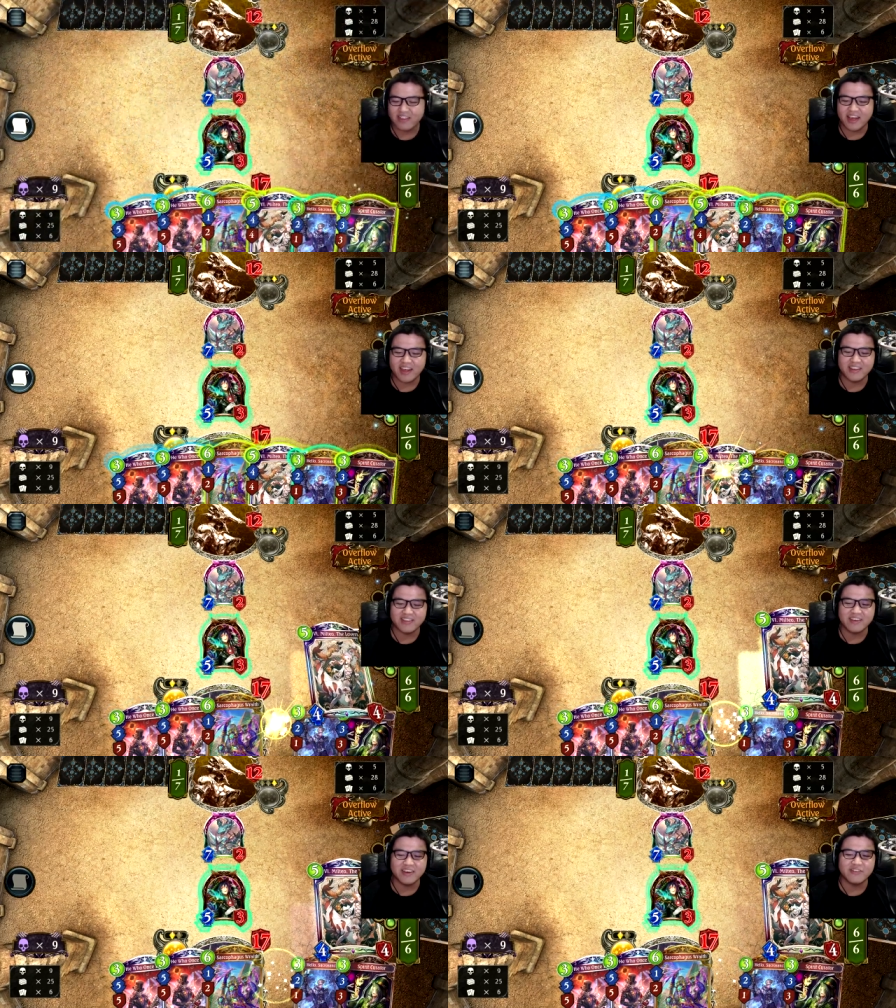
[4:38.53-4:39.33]
that is
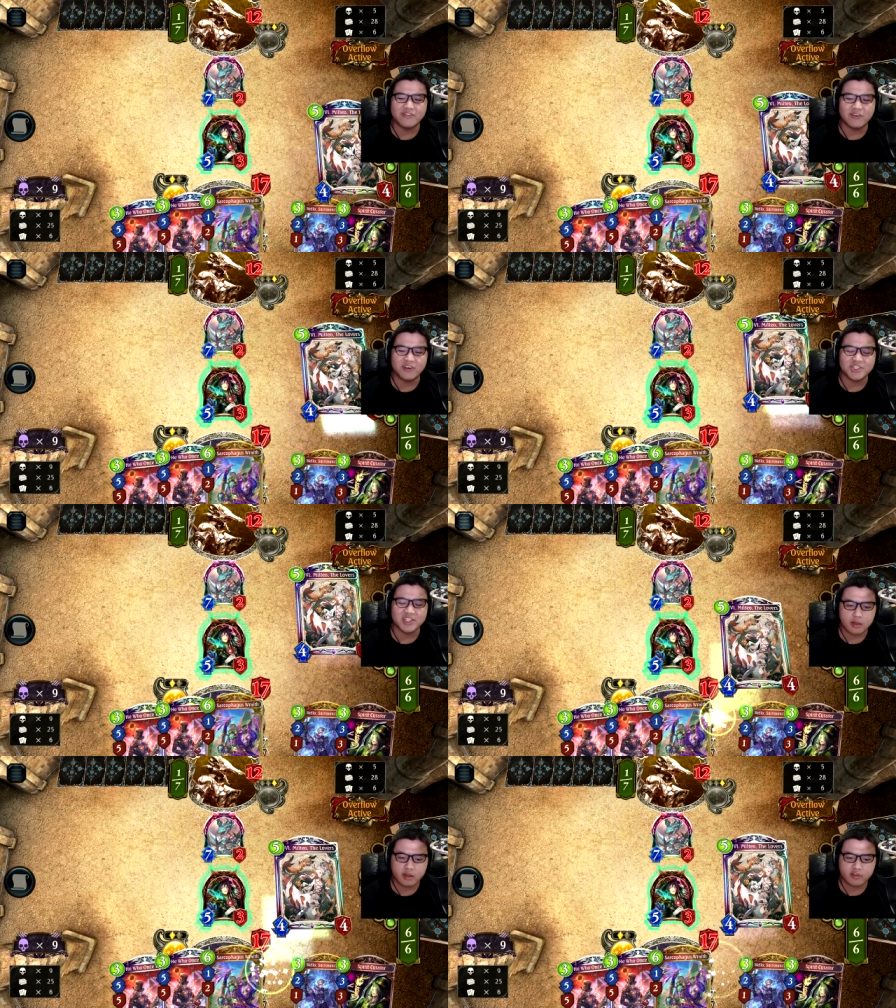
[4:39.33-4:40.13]
unfortunate.
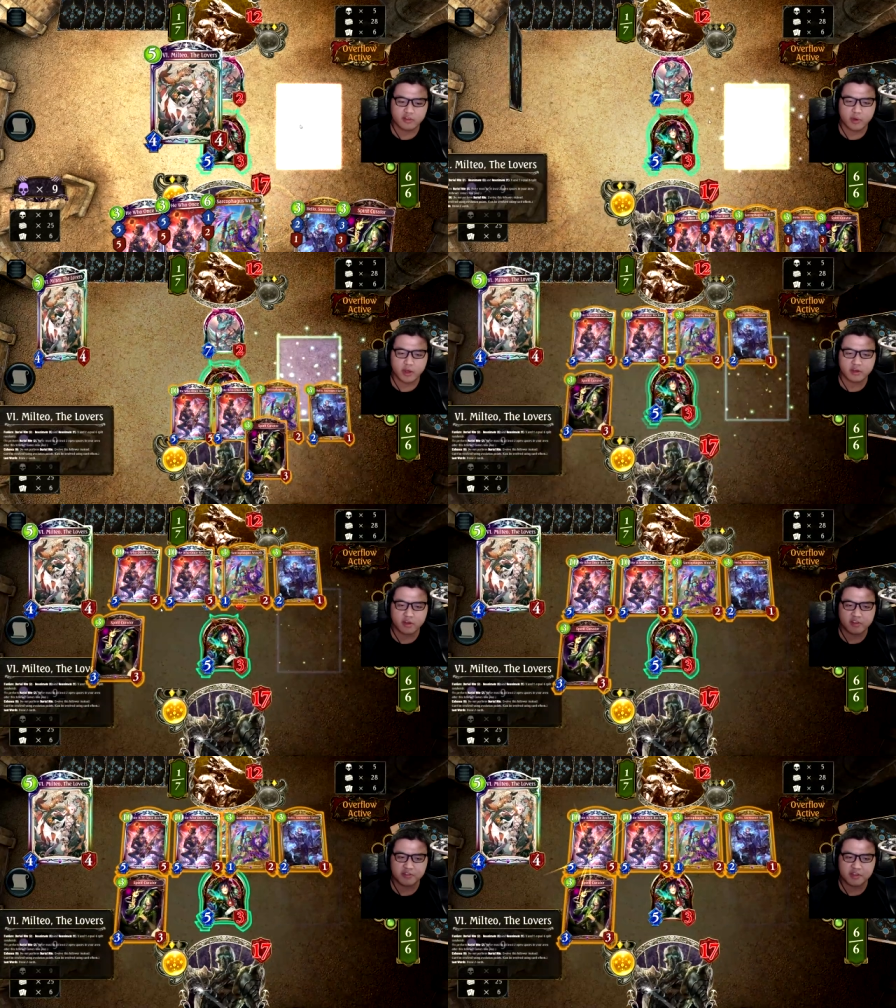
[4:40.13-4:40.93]
Let's just go ahead and
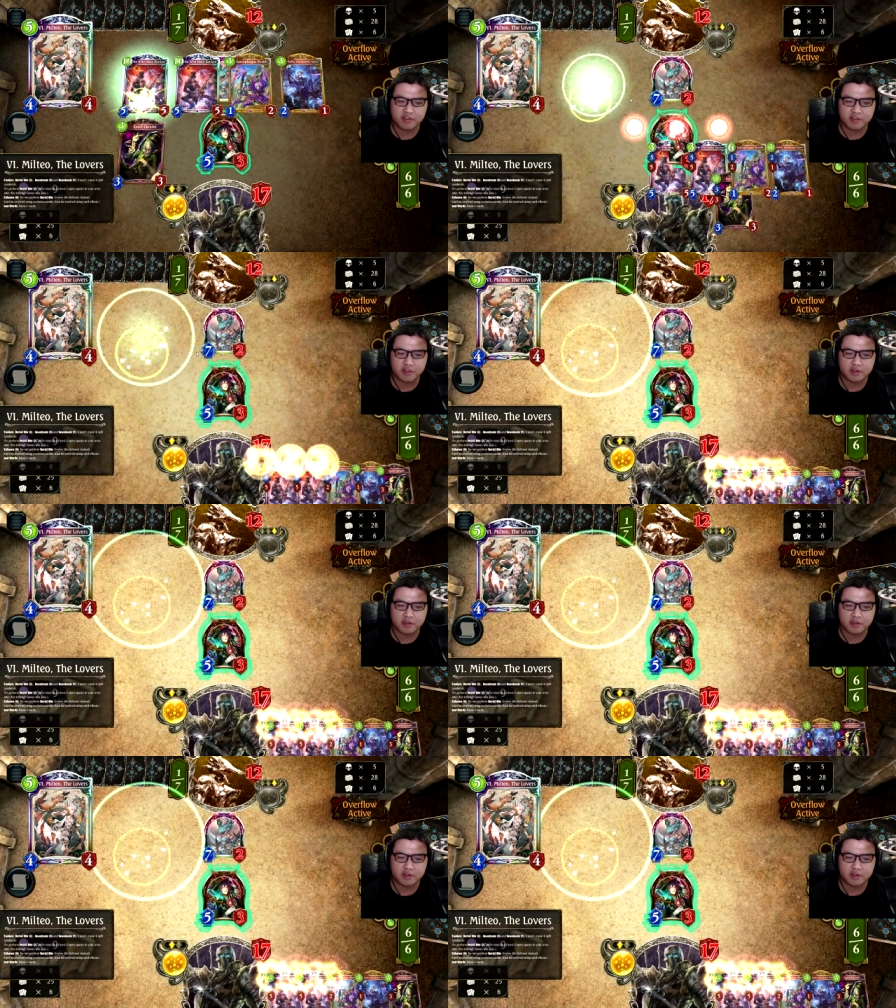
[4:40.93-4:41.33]
toss these then.